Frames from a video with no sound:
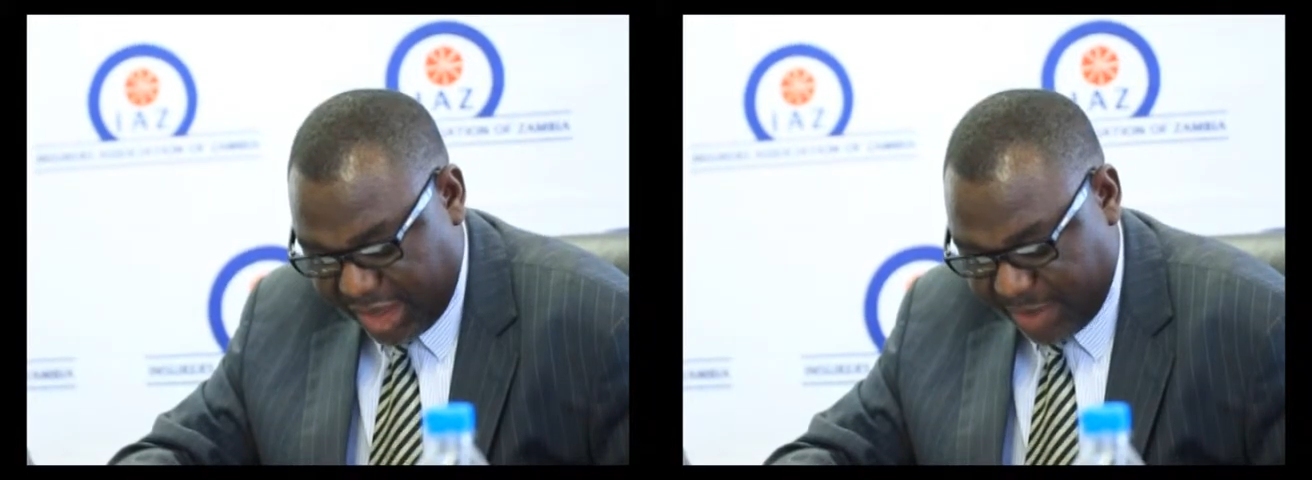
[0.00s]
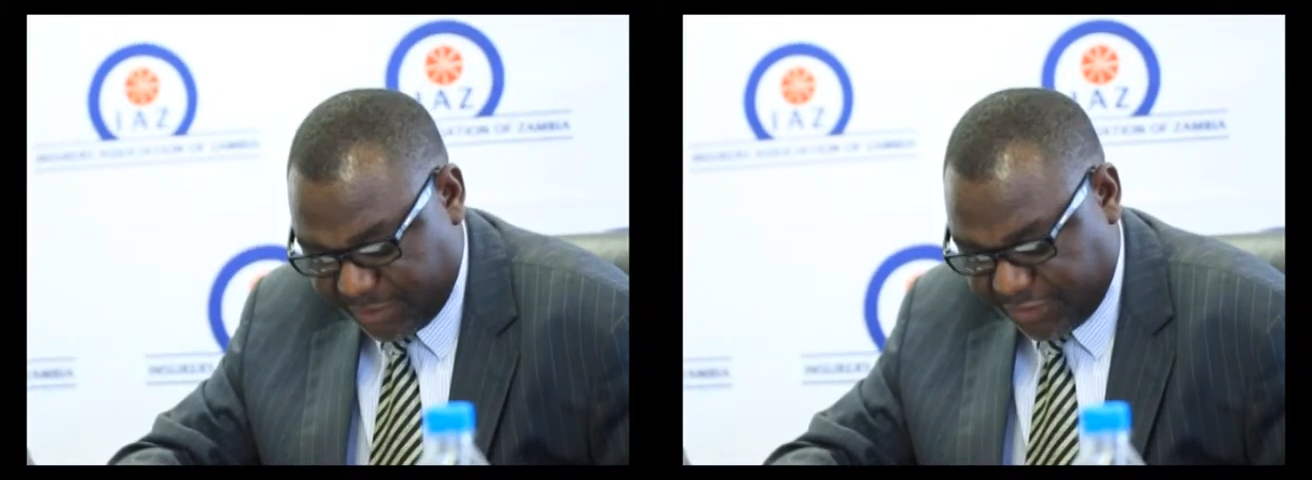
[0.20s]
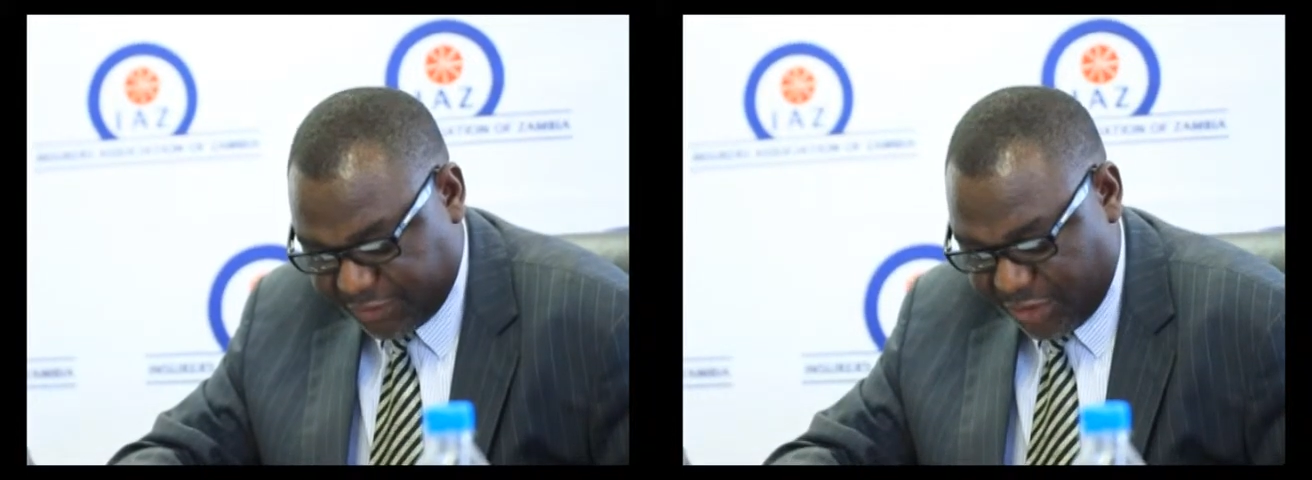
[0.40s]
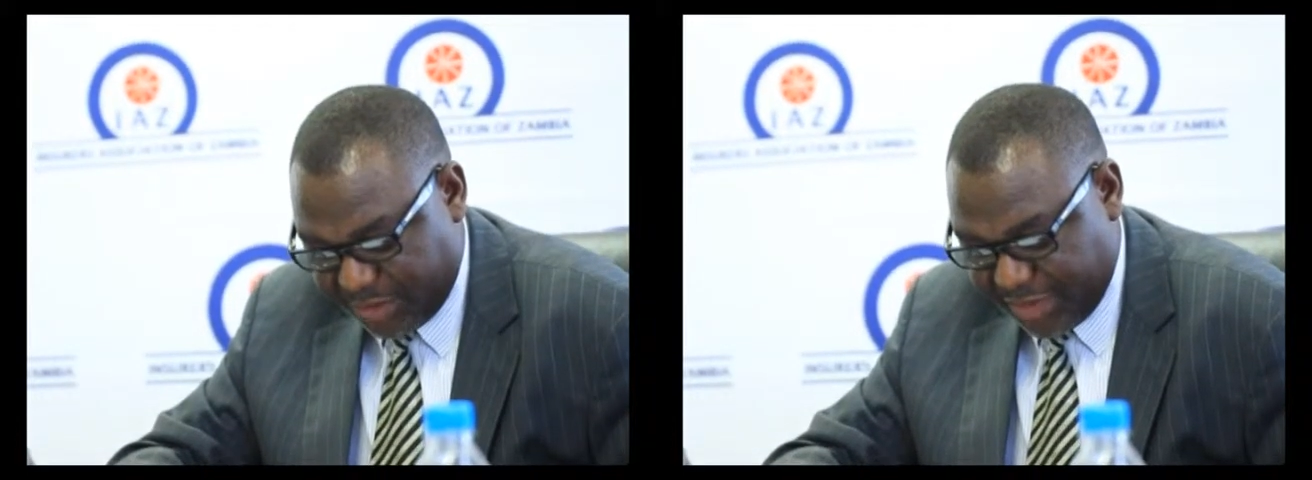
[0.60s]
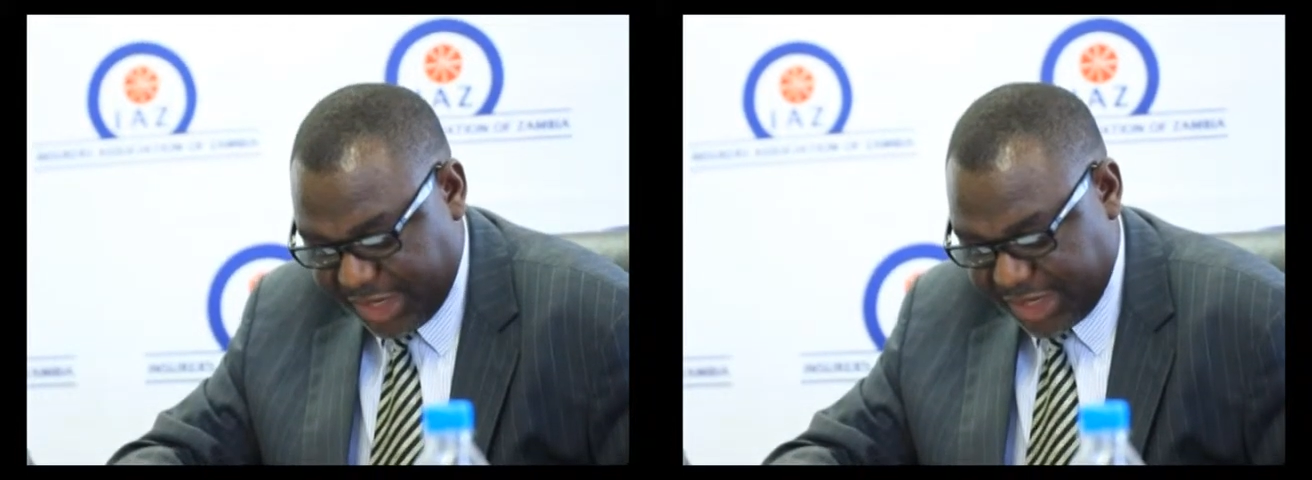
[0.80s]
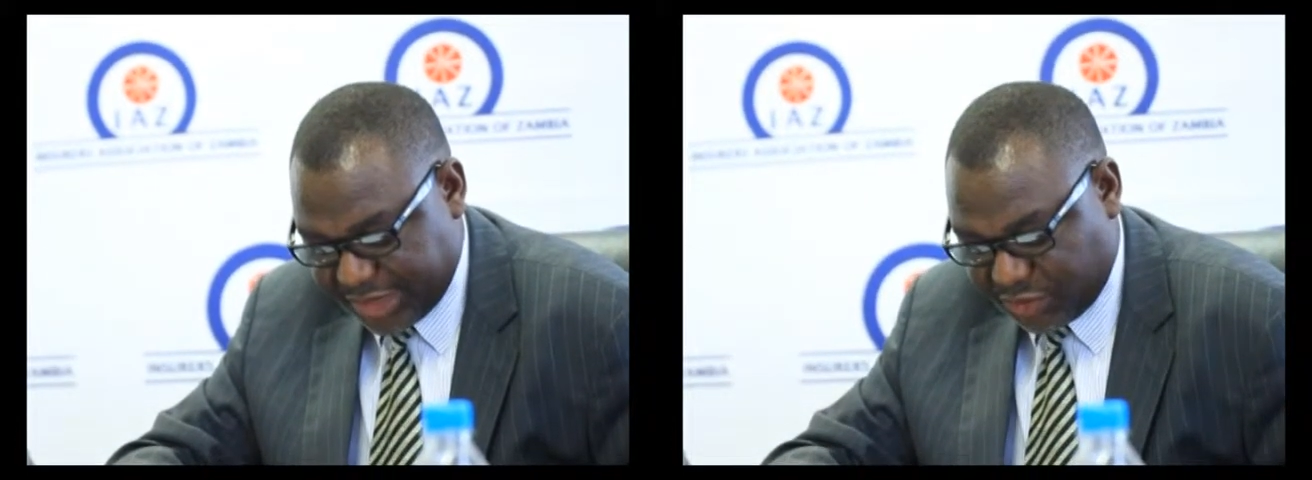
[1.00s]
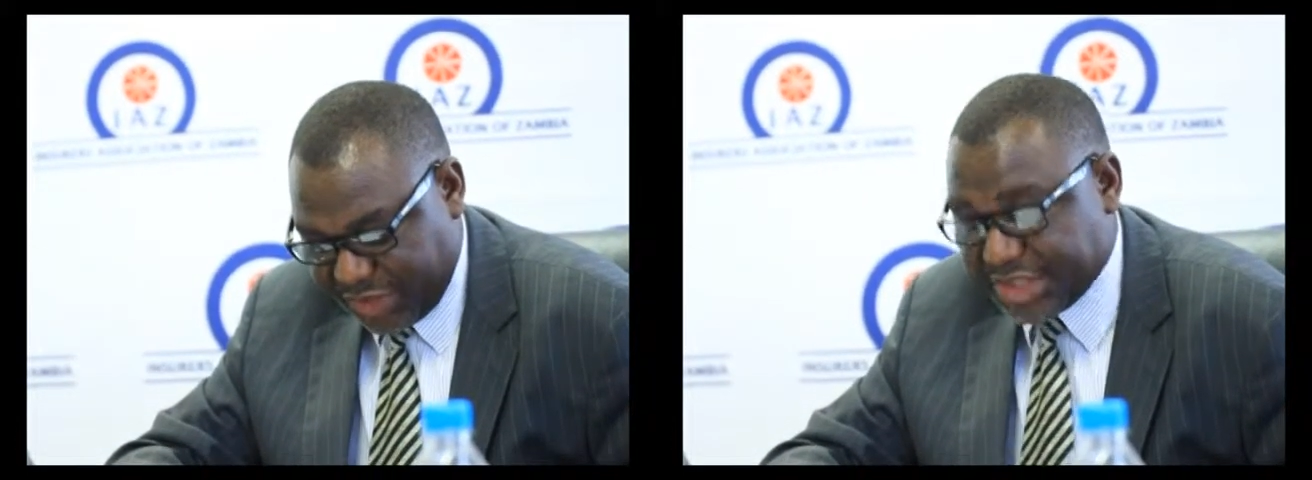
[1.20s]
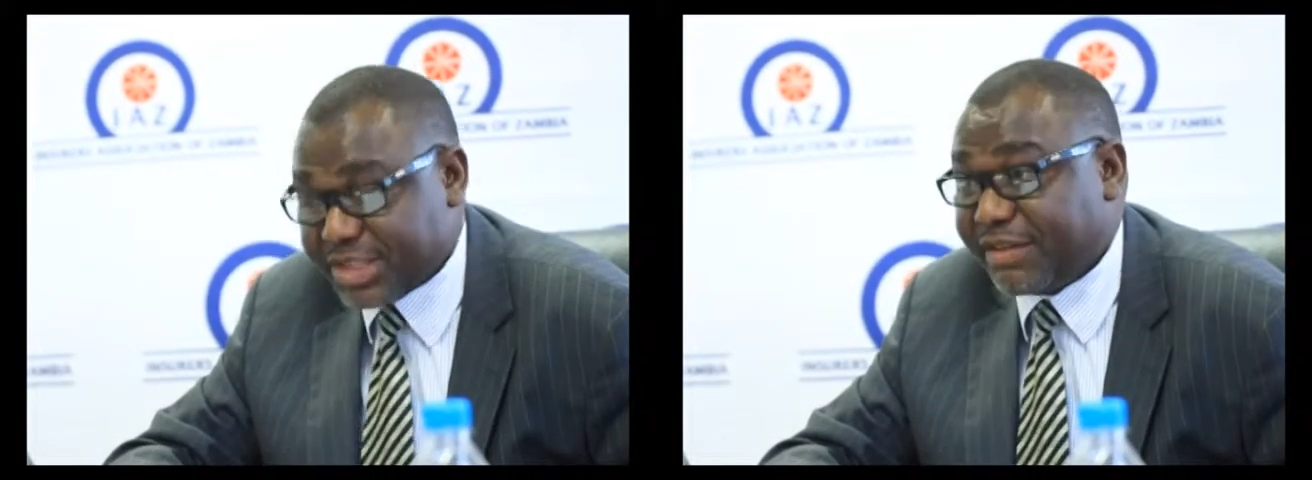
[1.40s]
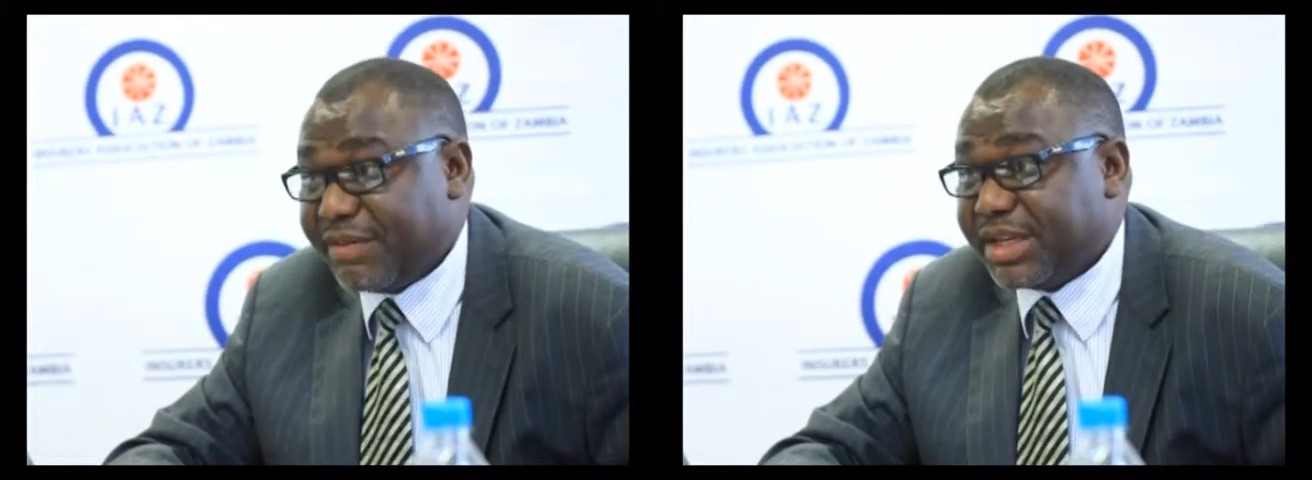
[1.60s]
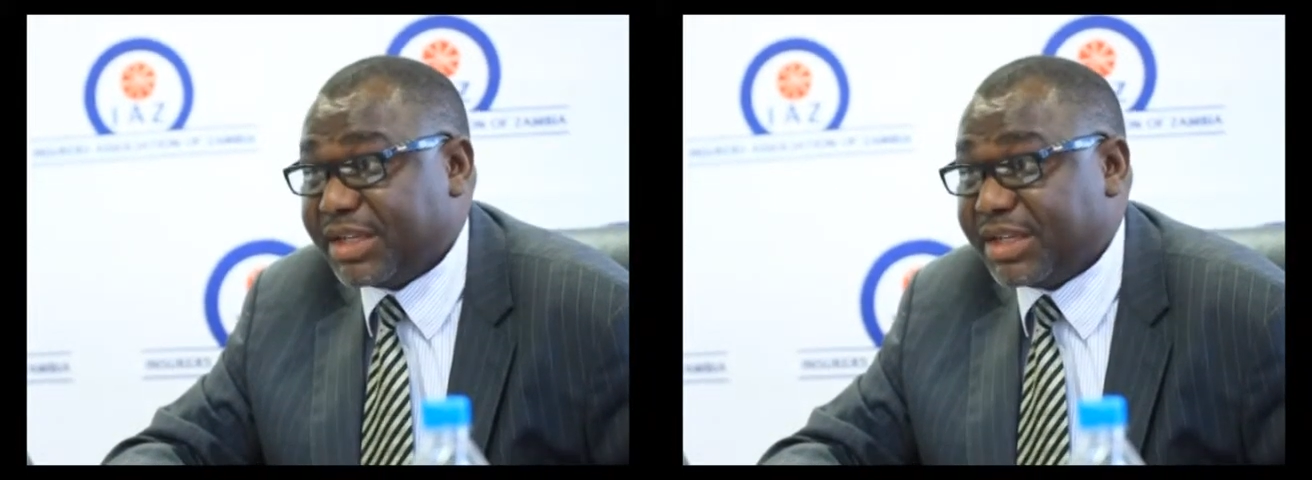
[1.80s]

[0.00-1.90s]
up from 27